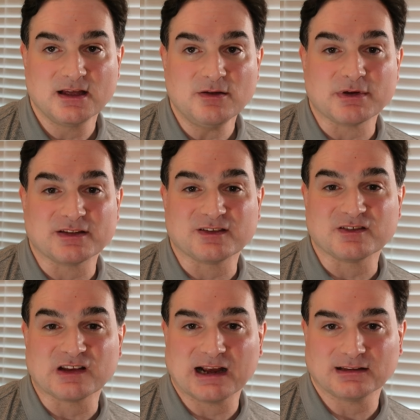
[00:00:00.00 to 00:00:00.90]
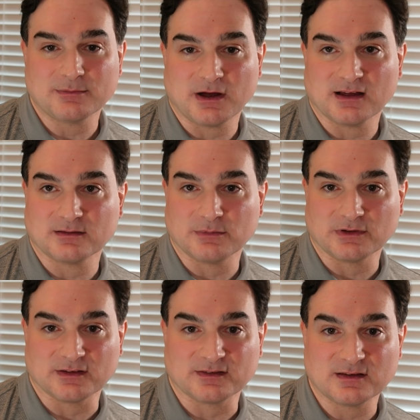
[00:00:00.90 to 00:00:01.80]
But it's entirely possible
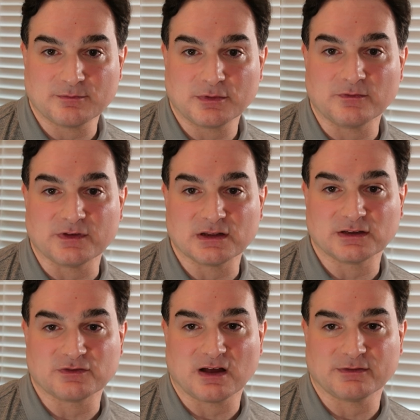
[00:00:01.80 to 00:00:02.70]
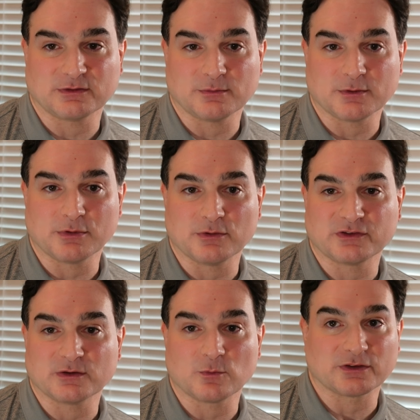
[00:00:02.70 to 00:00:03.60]
a simple vanilla JavaScript approach
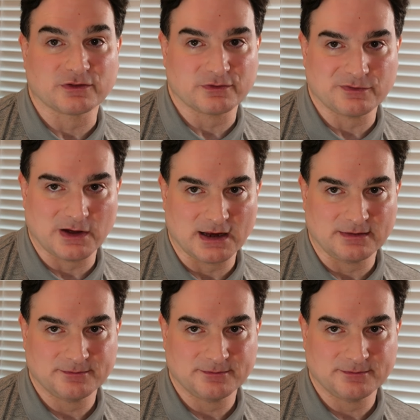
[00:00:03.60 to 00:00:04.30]
can work just fine.